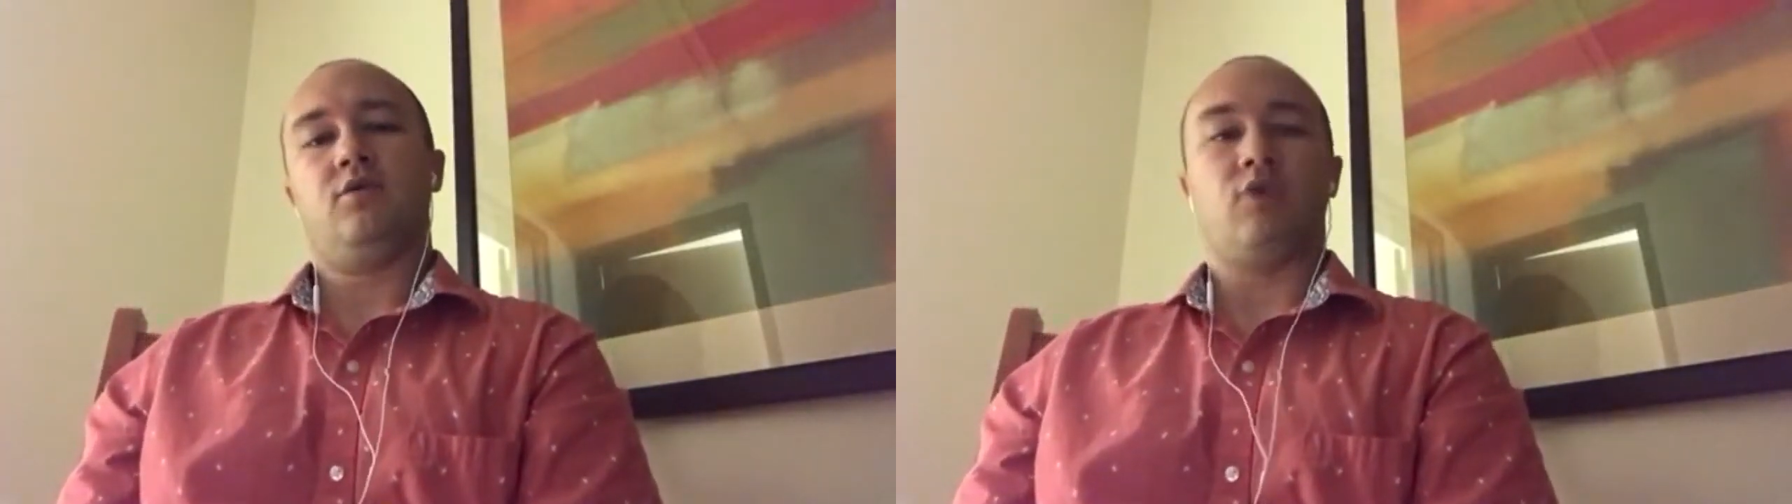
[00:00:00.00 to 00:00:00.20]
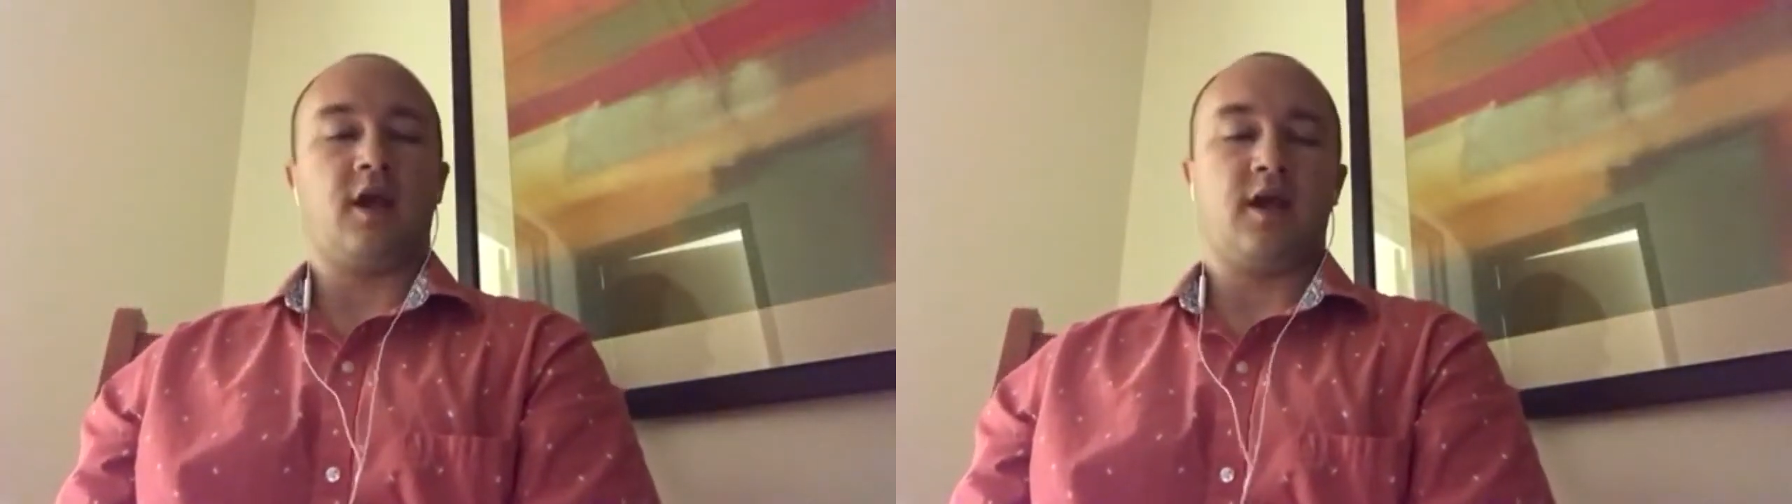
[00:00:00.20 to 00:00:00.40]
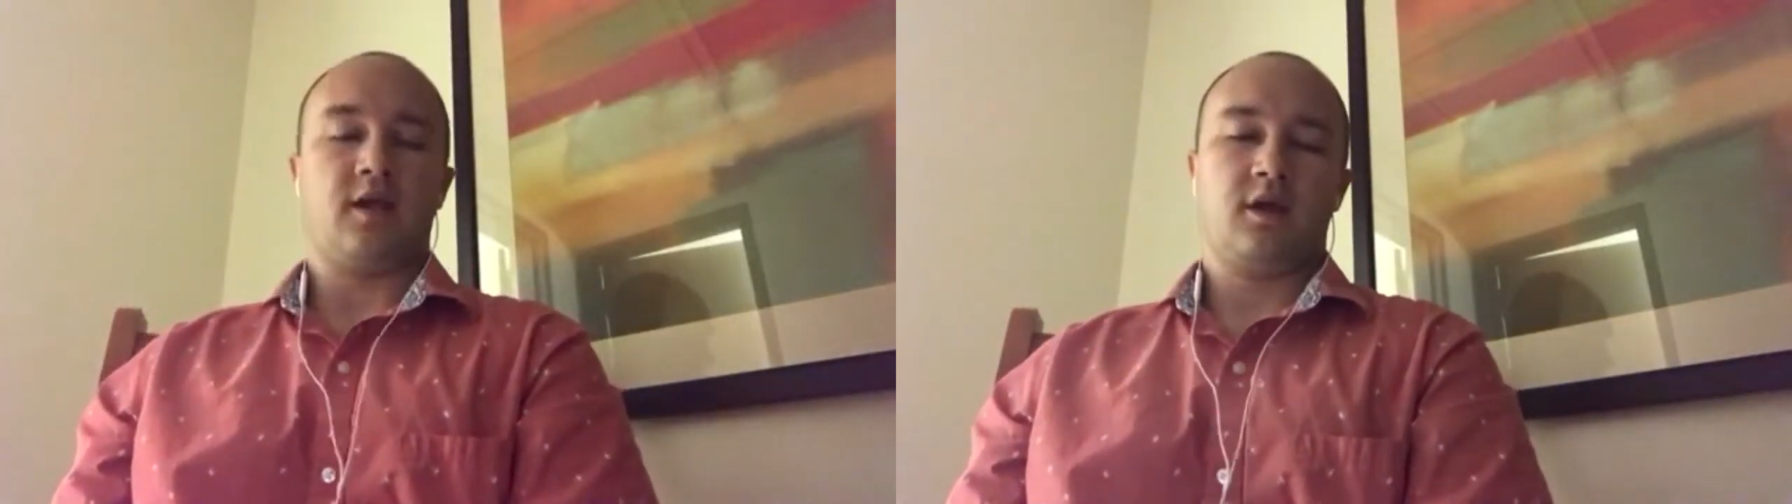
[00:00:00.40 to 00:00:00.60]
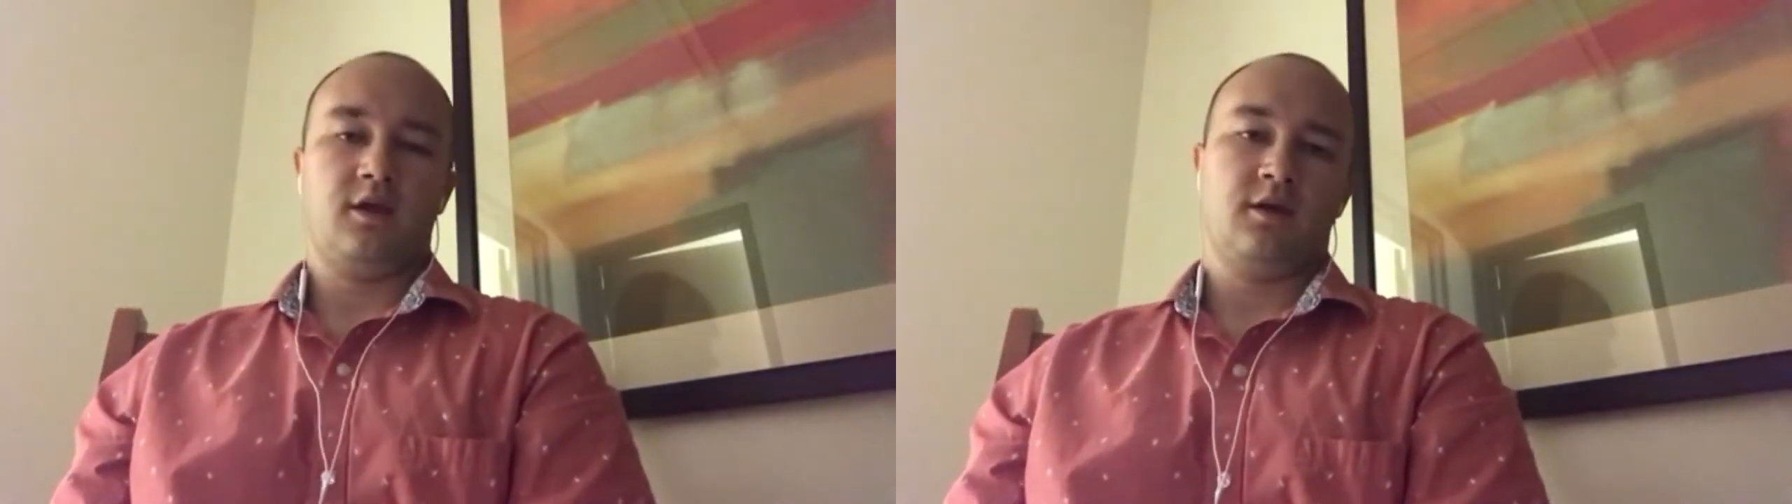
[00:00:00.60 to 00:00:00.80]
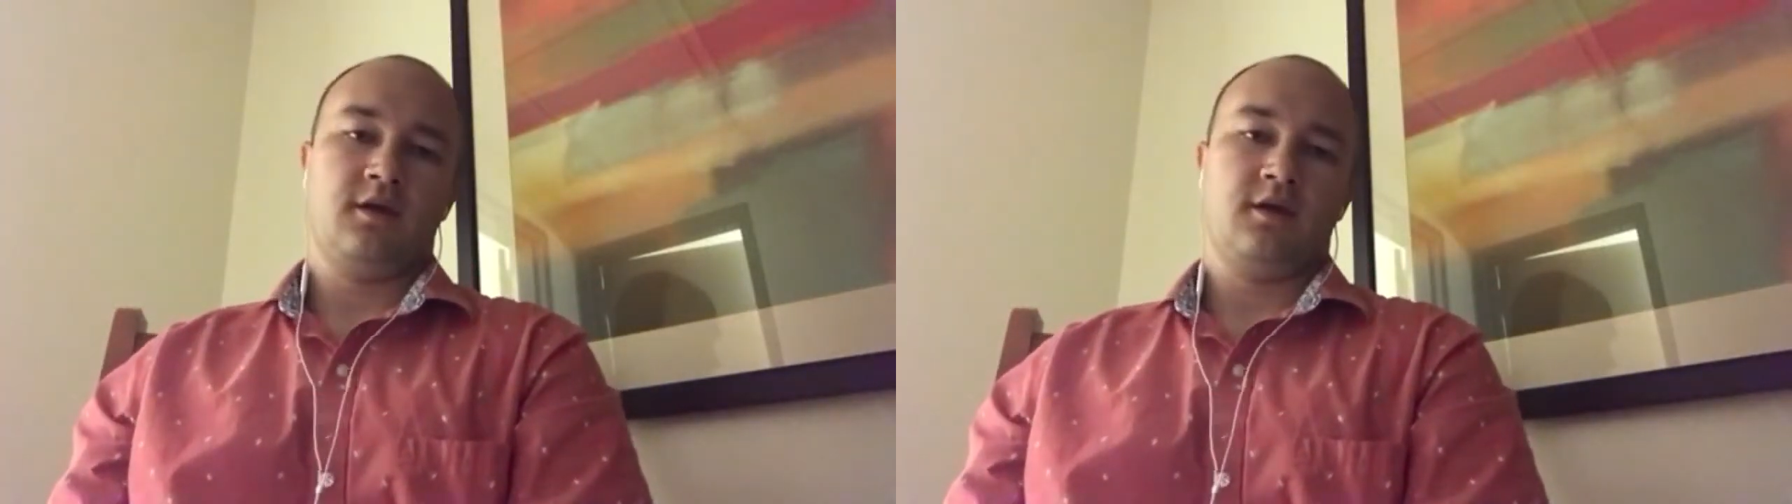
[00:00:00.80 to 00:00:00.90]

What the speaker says: rank